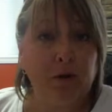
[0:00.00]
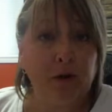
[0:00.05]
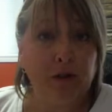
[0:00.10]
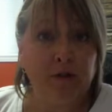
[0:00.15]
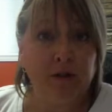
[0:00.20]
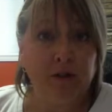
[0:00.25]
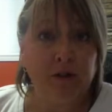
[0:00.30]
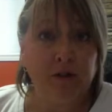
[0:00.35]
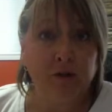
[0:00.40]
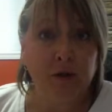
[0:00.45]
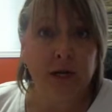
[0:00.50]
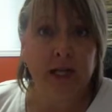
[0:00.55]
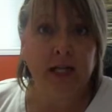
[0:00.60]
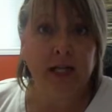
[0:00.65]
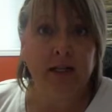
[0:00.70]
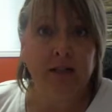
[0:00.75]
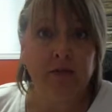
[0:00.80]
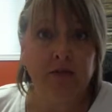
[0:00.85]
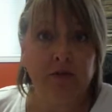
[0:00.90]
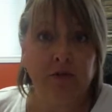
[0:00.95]
even
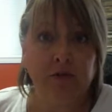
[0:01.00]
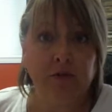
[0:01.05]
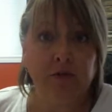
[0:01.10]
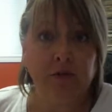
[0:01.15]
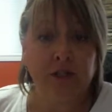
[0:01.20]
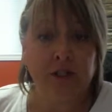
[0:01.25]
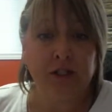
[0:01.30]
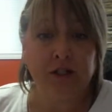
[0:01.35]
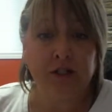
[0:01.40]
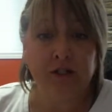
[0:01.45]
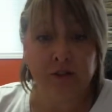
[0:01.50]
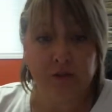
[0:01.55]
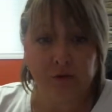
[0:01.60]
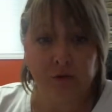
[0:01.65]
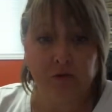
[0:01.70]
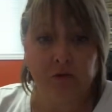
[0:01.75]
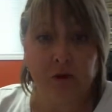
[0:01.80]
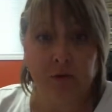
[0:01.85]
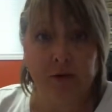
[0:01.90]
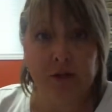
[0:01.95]
trading services
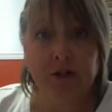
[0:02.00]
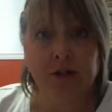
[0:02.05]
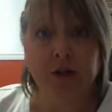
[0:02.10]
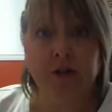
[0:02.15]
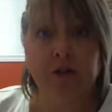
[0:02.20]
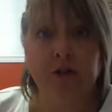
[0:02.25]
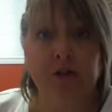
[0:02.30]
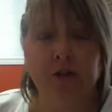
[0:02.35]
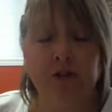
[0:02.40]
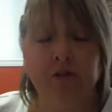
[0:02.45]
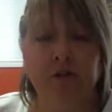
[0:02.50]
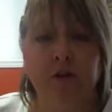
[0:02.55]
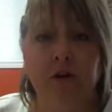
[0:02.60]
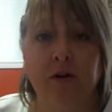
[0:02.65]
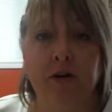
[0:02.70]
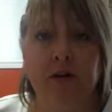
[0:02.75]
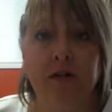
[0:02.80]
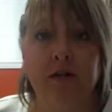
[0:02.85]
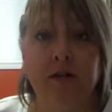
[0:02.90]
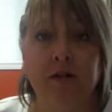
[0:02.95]
from each other as far
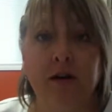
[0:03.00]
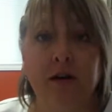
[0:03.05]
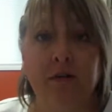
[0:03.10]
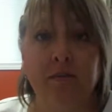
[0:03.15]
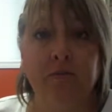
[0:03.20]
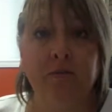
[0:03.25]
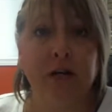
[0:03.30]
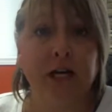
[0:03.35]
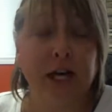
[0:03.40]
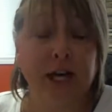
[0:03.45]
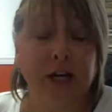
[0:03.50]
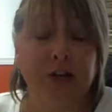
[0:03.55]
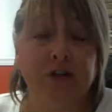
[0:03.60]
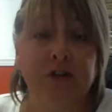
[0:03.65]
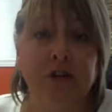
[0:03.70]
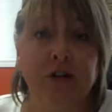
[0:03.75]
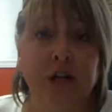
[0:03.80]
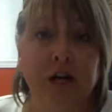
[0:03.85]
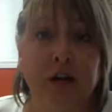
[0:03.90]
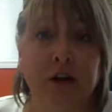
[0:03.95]
as
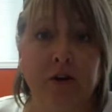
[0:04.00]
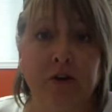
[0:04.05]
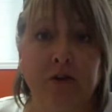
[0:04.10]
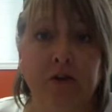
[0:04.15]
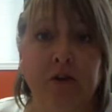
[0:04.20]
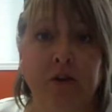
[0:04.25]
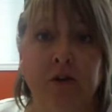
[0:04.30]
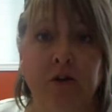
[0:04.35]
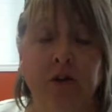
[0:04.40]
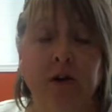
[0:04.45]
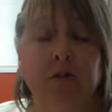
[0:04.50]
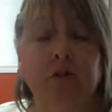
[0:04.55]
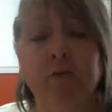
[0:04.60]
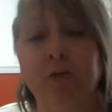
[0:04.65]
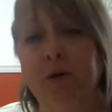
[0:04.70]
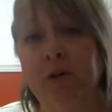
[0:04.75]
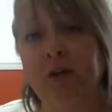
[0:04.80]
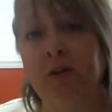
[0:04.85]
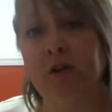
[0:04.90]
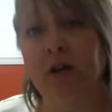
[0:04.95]
vacation care, so you don't have to
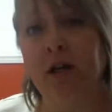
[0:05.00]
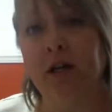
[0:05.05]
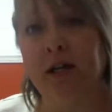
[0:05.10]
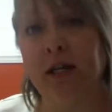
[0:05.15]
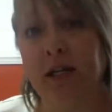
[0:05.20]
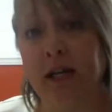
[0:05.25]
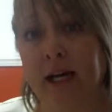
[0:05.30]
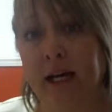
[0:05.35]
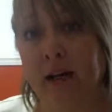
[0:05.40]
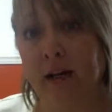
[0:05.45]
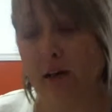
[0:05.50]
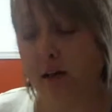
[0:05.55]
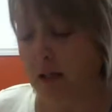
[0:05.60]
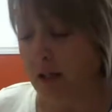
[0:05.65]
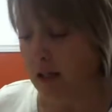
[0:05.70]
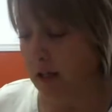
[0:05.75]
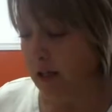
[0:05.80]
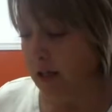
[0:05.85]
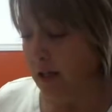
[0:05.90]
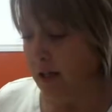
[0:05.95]
put your dog in the kennel.
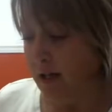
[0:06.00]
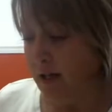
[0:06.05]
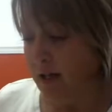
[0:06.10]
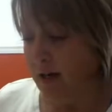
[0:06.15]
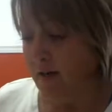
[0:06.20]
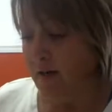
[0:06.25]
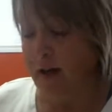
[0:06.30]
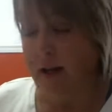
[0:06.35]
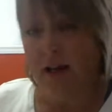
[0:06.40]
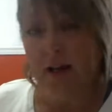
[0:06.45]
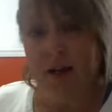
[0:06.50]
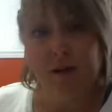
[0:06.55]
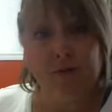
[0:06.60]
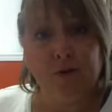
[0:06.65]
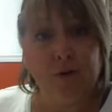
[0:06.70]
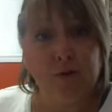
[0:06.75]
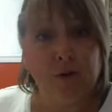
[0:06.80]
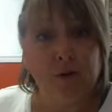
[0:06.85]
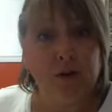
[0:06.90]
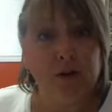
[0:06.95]
And then
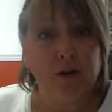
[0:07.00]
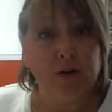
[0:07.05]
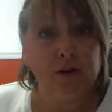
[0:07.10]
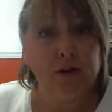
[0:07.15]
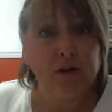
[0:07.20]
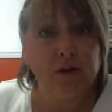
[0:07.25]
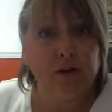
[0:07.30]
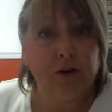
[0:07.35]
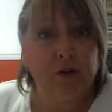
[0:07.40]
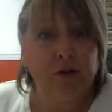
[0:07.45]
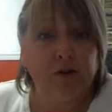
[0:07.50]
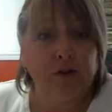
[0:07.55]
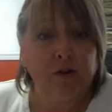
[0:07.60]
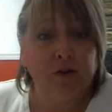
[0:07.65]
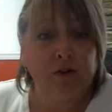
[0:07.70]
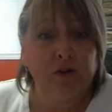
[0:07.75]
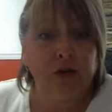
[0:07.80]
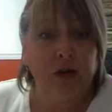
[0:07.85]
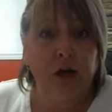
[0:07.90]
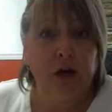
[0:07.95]
everyone who's
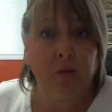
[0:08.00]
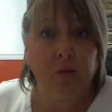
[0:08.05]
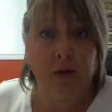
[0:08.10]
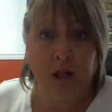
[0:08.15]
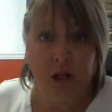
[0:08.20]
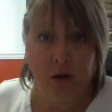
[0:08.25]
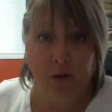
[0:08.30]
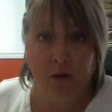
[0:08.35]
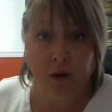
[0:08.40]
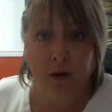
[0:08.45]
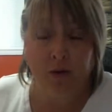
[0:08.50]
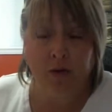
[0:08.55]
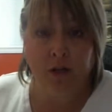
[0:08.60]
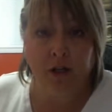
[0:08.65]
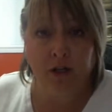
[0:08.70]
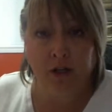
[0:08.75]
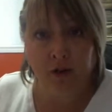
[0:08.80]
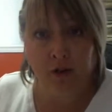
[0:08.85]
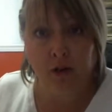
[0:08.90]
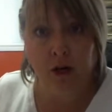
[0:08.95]
helping you out
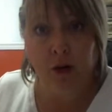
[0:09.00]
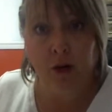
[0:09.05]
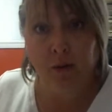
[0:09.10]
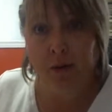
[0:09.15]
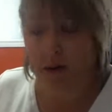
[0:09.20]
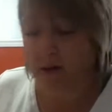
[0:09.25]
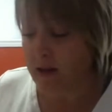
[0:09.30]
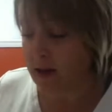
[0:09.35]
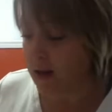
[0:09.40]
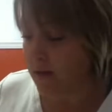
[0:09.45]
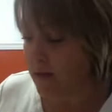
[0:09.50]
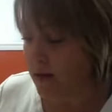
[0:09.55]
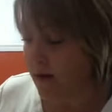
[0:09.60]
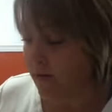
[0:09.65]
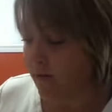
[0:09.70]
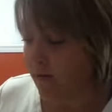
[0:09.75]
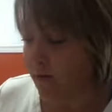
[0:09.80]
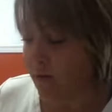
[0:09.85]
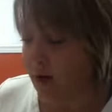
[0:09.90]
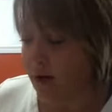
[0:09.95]
and you're helping them,
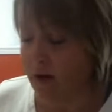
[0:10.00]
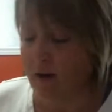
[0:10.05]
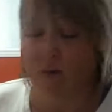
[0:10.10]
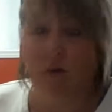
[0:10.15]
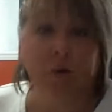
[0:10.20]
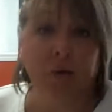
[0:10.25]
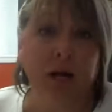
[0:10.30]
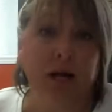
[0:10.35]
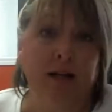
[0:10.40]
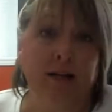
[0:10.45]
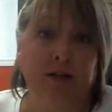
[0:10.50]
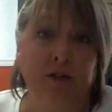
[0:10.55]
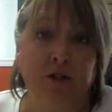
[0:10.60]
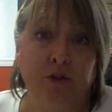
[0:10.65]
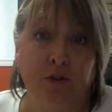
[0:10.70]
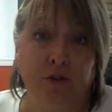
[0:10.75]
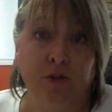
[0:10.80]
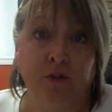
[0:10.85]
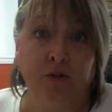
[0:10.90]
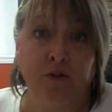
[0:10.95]
everyone has a
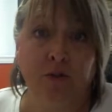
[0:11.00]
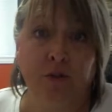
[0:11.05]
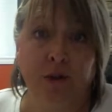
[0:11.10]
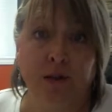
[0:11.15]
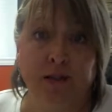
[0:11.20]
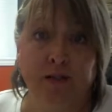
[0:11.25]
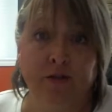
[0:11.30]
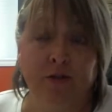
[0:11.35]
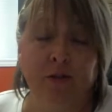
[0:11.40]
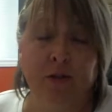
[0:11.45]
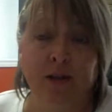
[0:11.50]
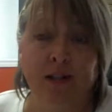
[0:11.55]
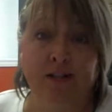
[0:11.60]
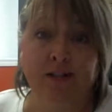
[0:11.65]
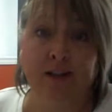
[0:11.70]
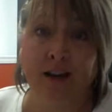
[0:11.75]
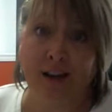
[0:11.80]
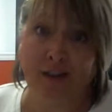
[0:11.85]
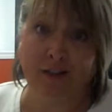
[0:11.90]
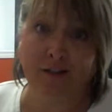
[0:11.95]
doodle from us, so that's
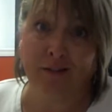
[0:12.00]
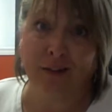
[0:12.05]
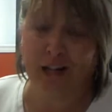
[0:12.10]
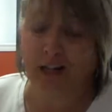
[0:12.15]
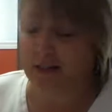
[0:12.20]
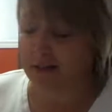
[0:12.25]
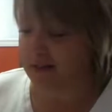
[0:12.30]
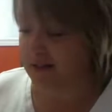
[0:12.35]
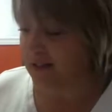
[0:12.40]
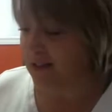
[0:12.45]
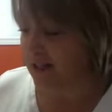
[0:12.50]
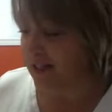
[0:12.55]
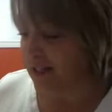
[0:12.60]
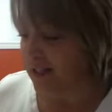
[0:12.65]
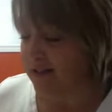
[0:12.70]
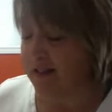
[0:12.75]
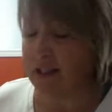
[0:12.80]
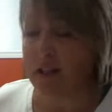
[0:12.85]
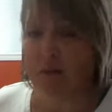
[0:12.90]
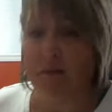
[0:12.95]
kind of nice.
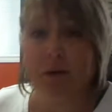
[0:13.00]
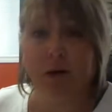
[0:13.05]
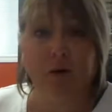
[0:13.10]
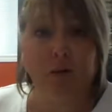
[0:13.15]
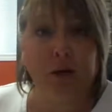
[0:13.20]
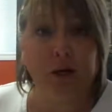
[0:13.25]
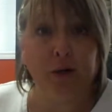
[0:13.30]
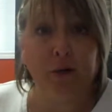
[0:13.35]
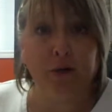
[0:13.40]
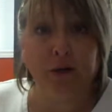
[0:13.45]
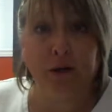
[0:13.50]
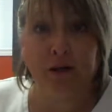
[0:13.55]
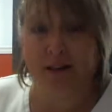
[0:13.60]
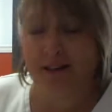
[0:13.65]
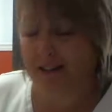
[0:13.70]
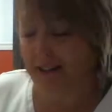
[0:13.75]
It's like a big reunion.